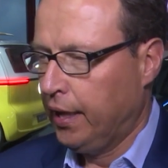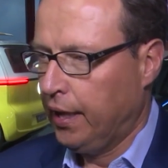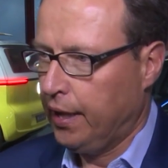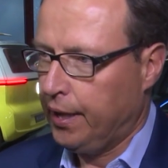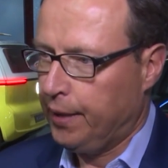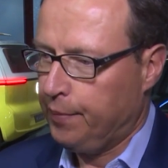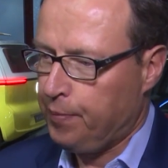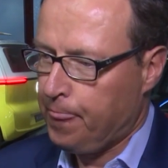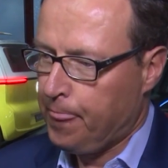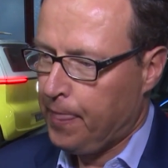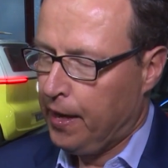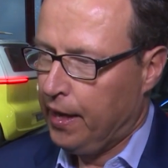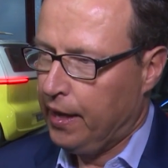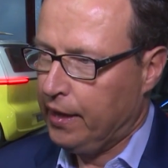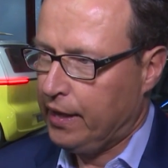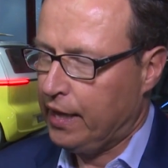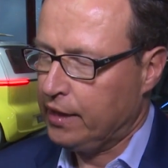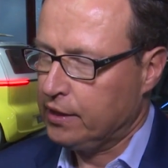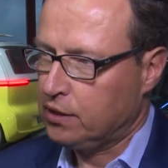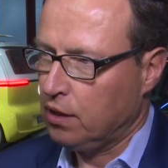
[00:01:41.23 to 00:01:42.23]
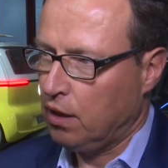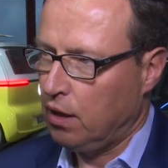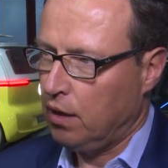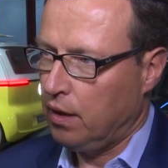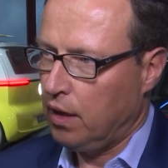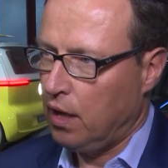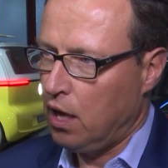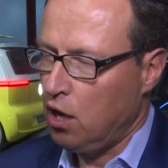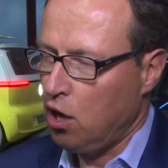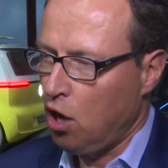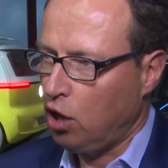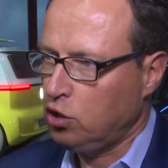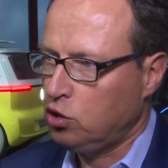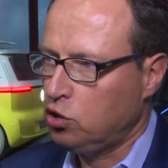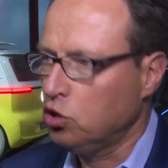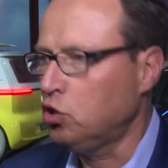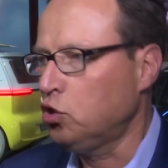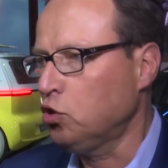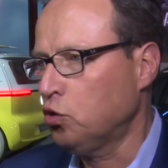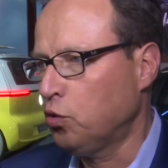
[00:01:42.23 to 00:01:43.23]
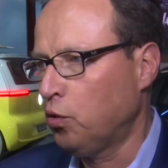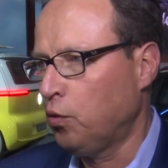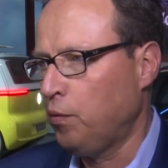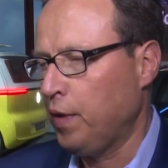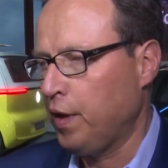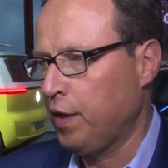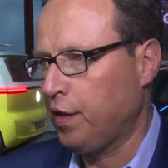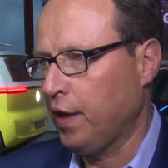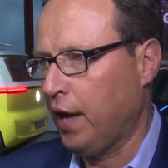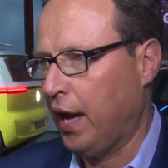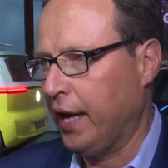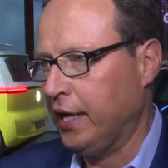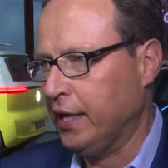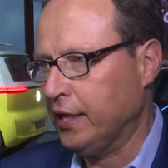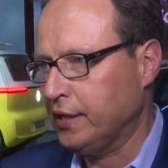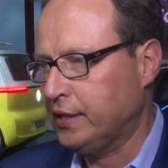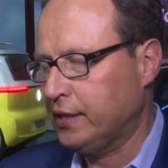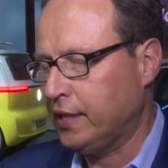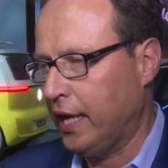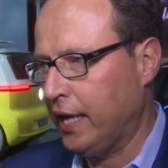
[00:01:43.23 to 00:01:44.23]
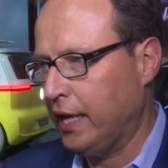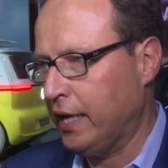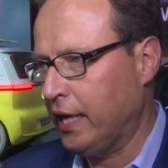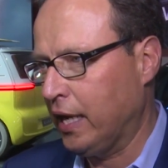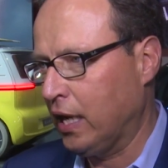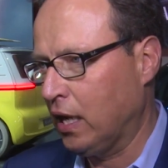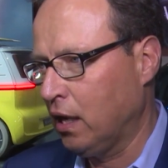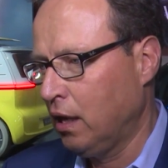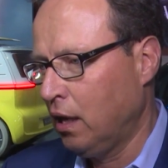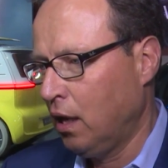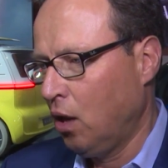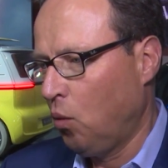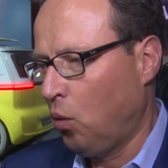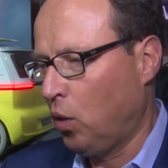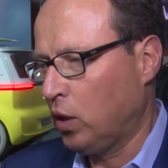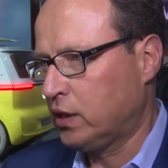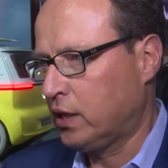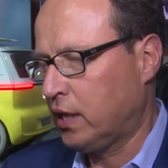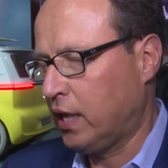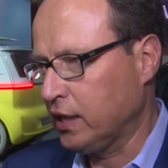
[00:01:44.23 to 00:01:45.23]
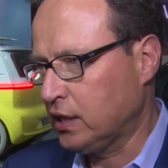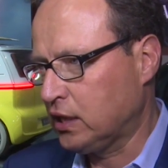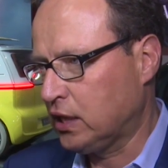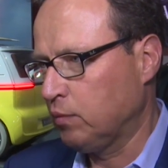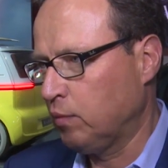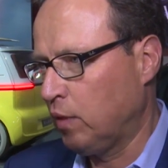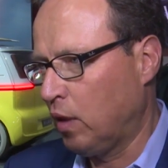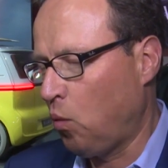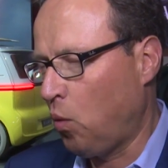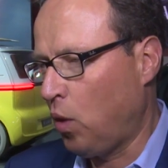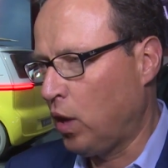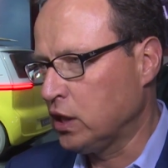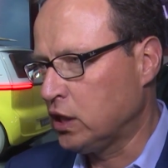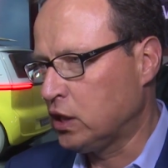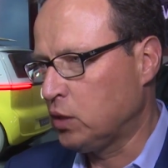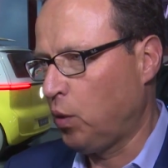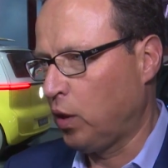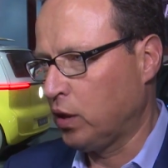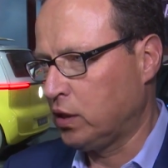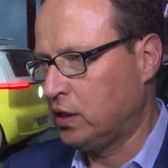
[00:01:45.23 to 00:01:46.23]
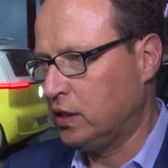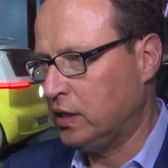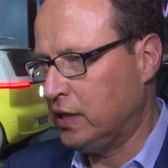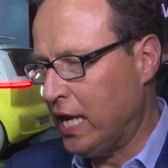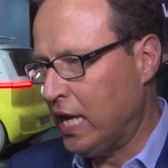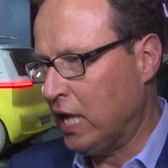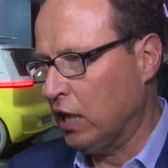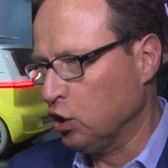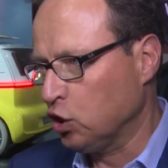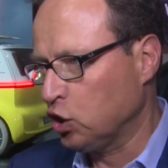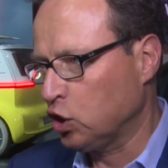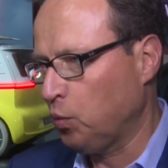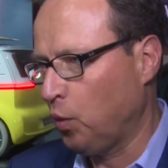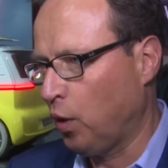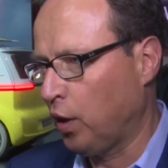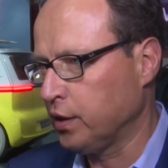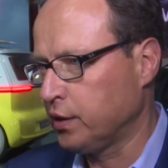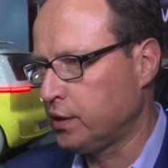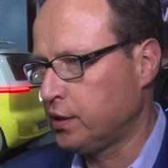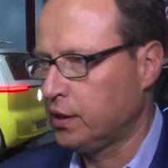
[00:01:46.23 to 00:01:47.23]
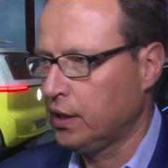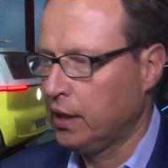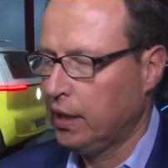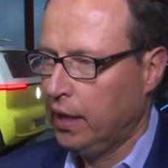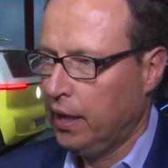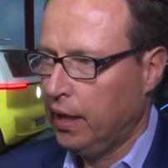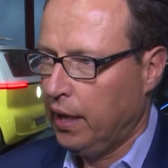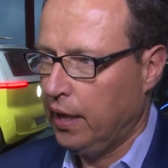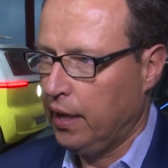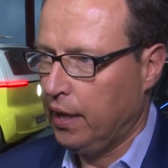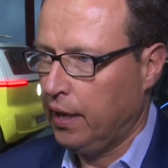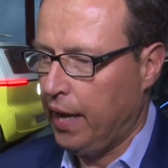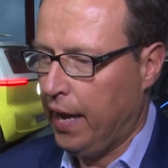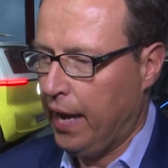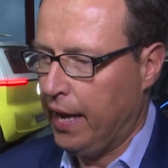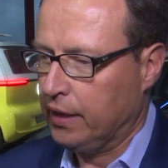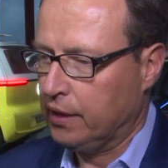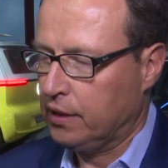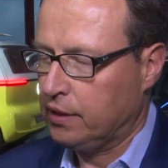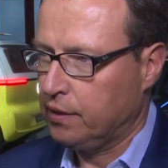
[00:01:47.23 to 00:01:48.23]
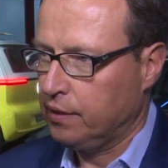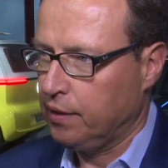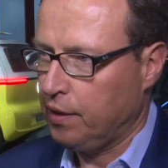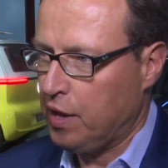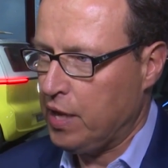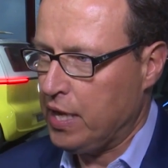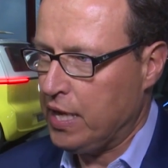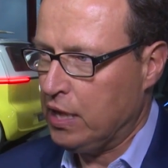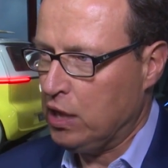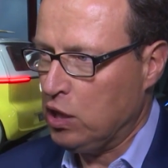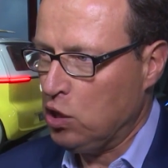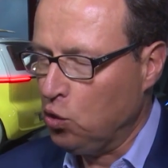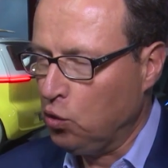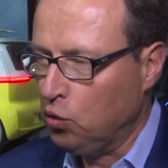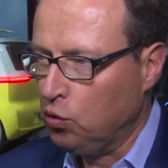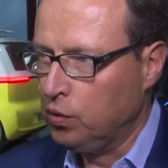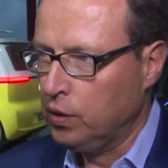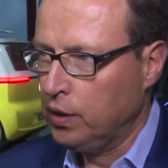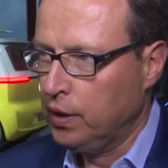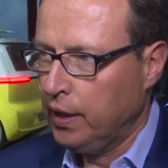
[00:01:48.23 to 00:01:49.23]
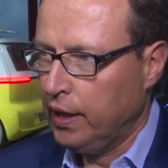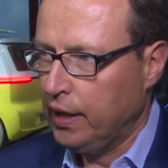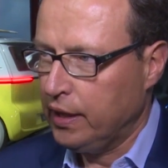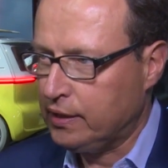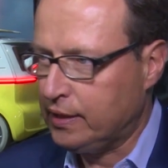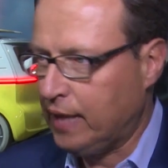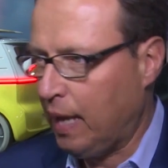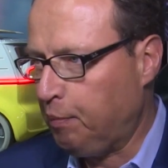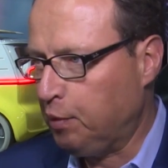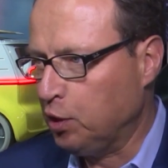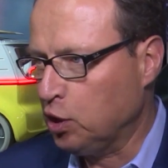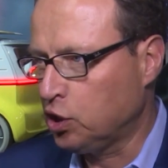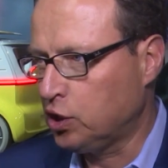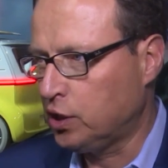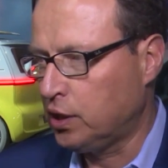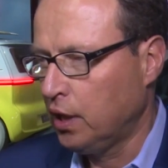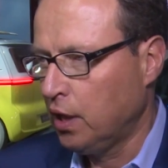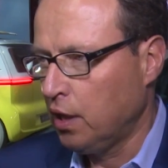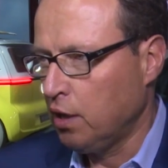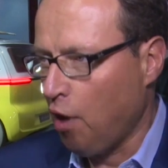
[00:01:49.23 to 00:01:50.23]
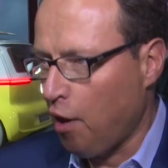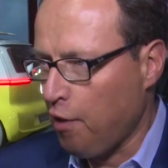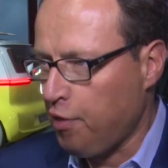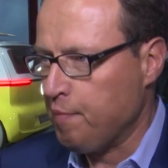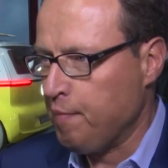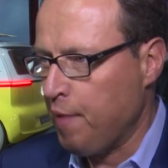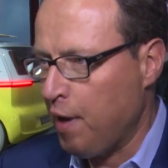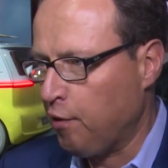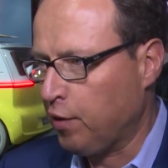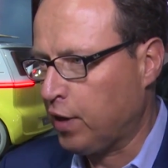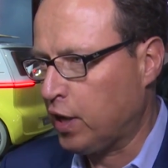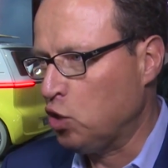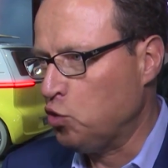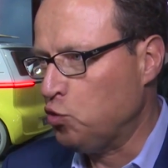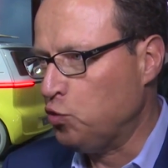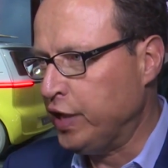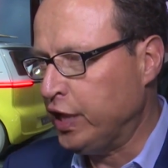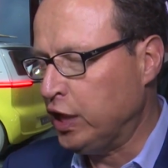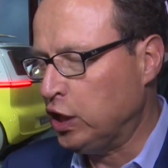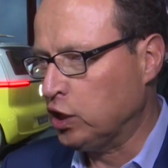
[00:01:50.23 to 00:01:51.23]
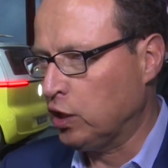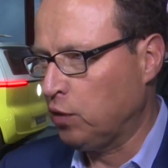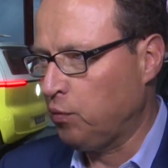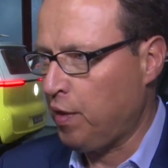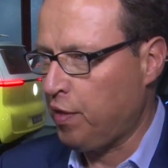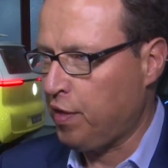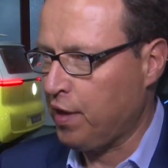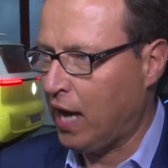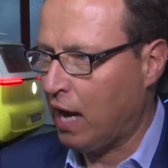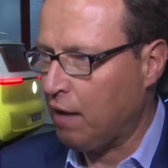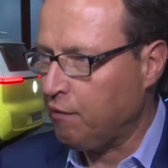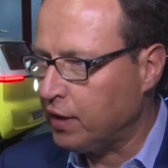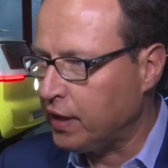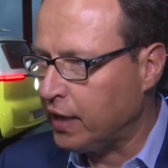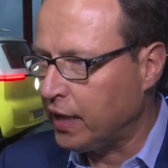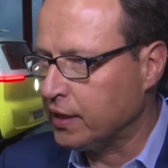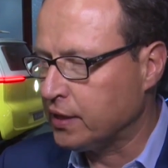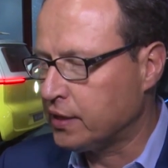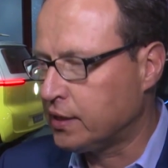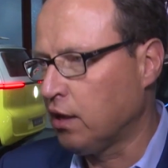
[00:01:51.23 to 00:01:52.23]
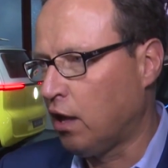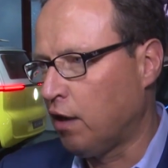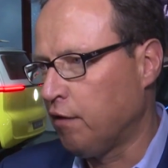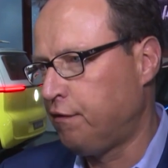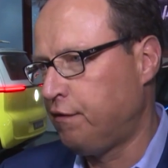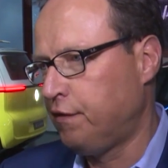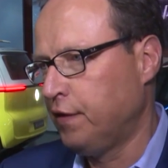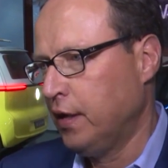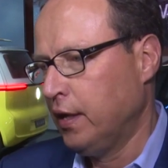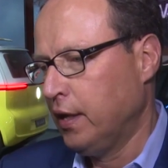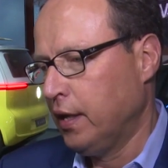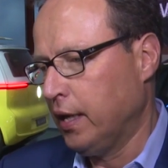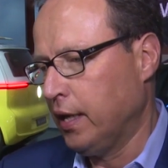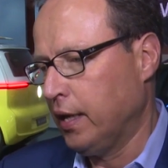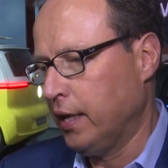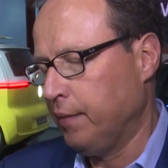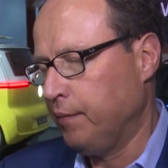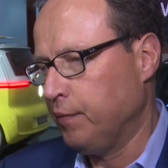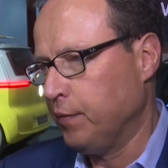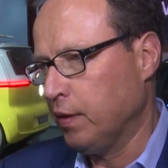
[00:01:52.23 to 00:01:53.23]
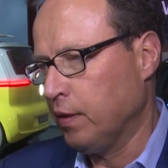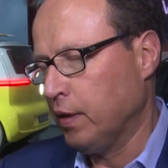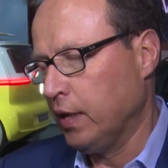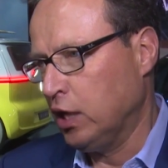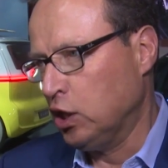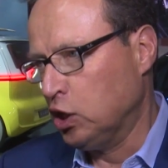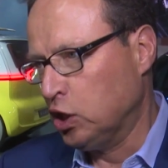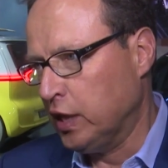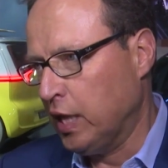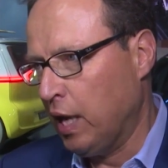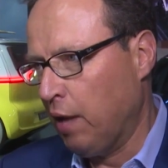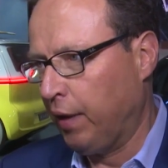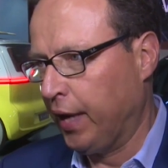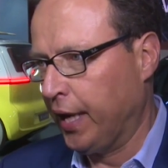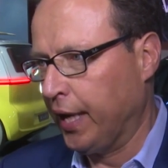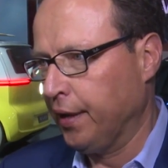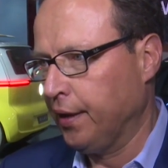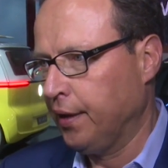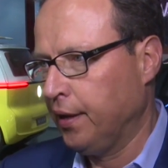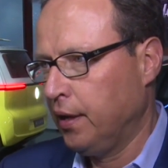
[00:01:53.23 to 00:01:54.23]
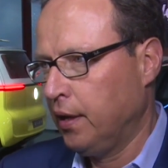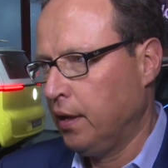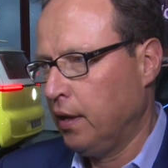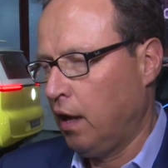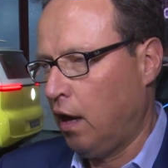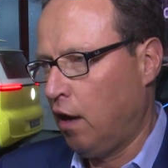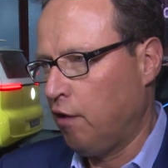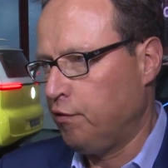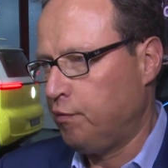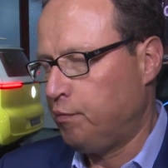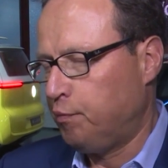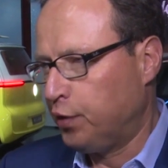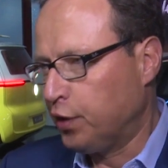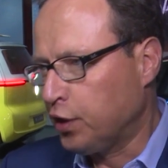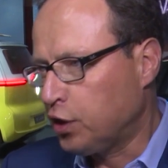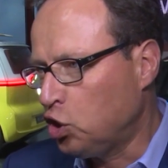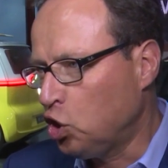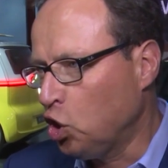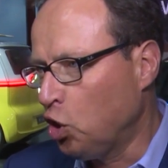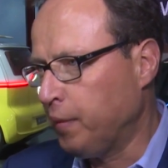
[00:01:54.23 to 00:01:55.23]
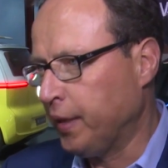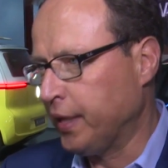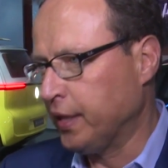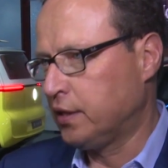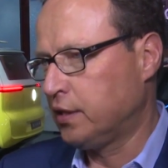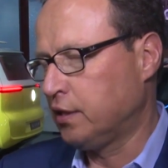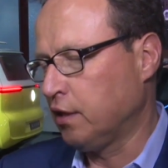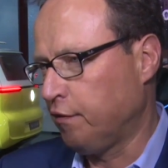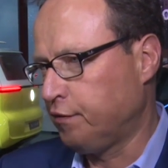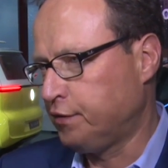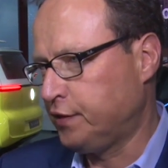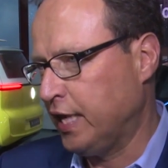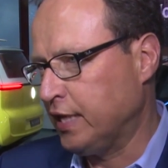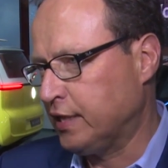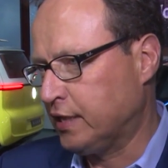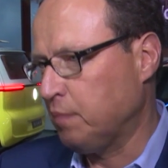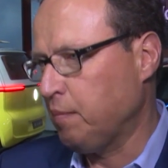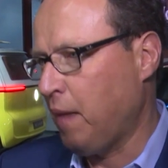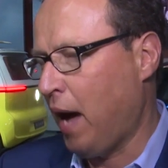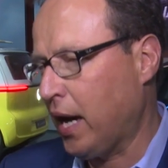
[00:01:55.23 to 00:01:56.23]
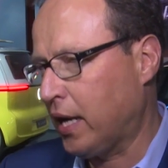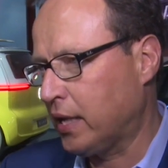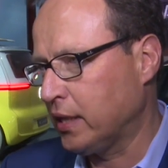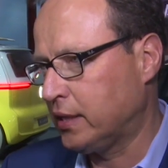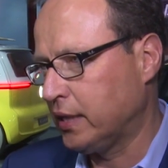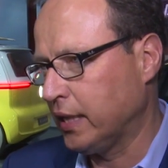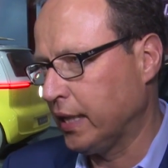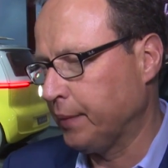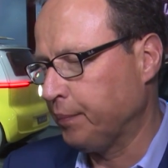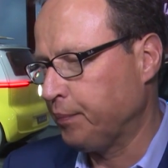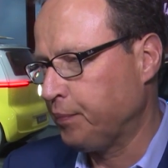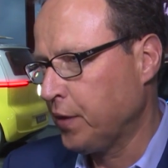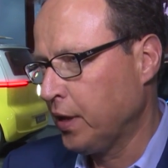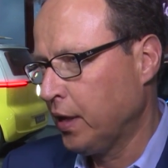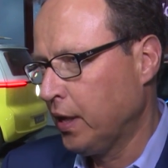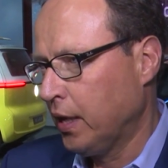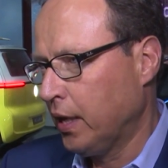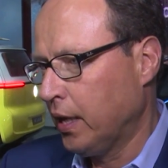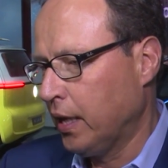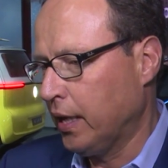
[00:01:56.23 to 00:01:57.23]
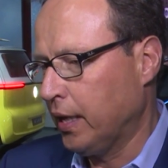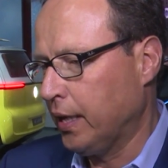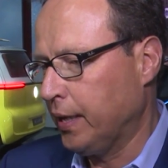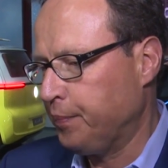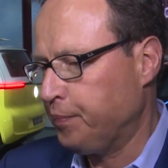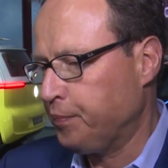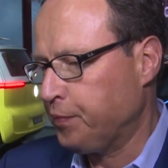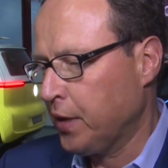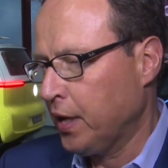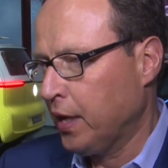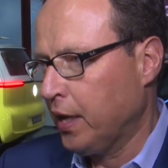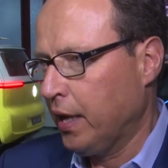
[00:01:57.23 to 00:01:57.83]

Um, it has a lot to do with understanding what customer wants, what dealers want, uh, and the new established North American region with the governance of um, engineering, of procurement, of sales and marketing, um,